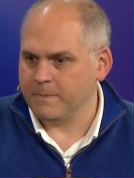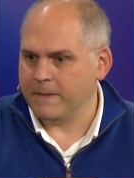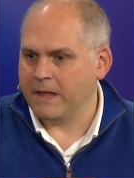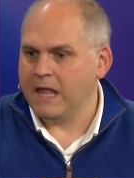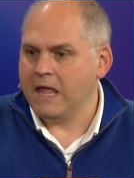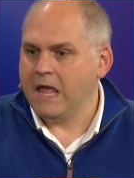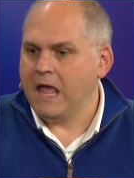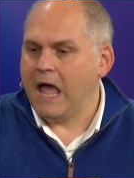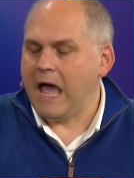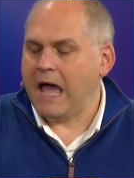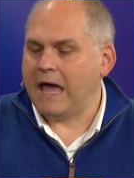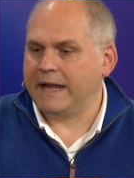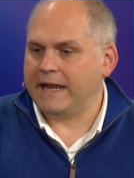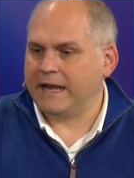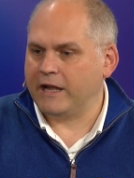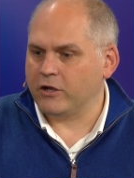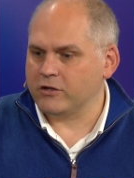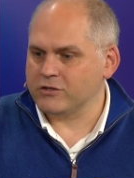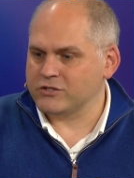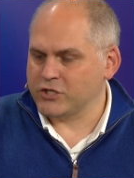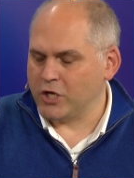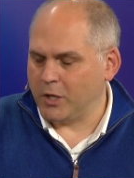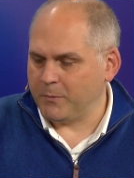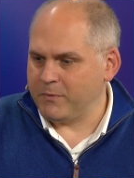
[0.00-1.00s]
Right. And then
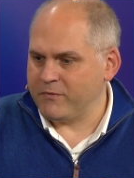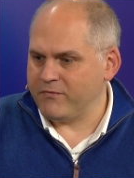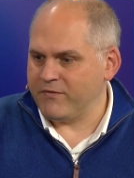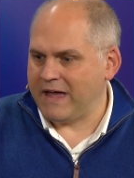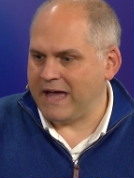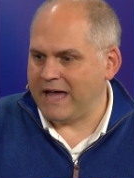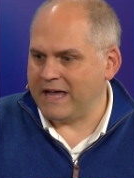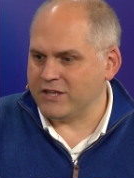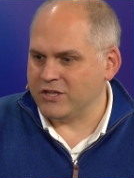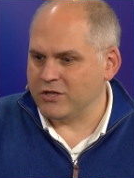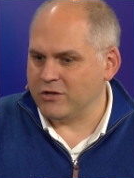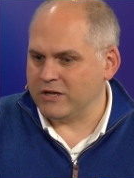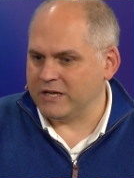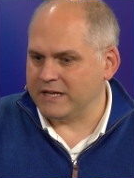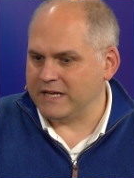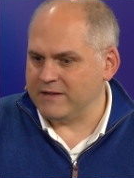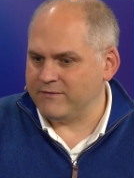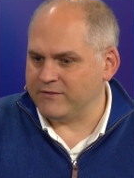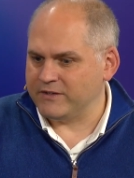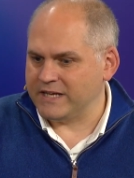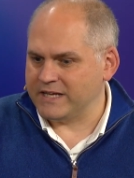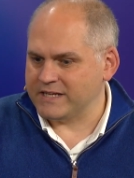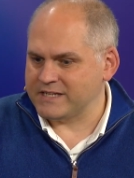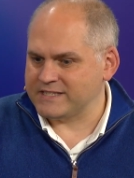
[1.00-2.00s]
on top of that, you can
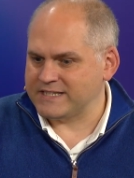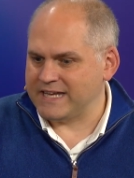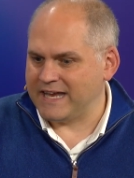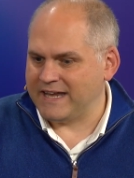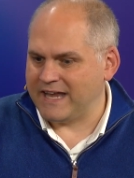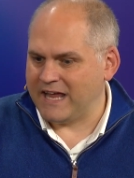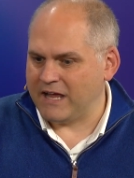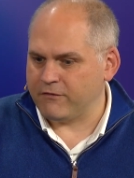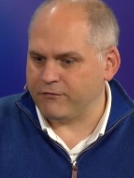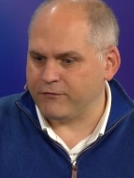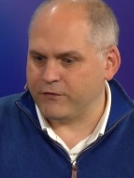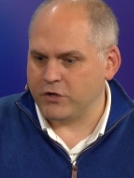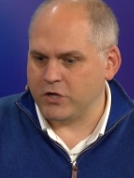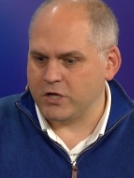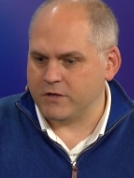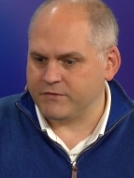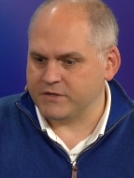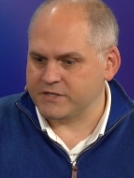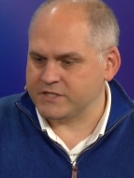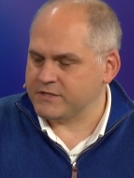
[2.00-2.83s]
even extend that further.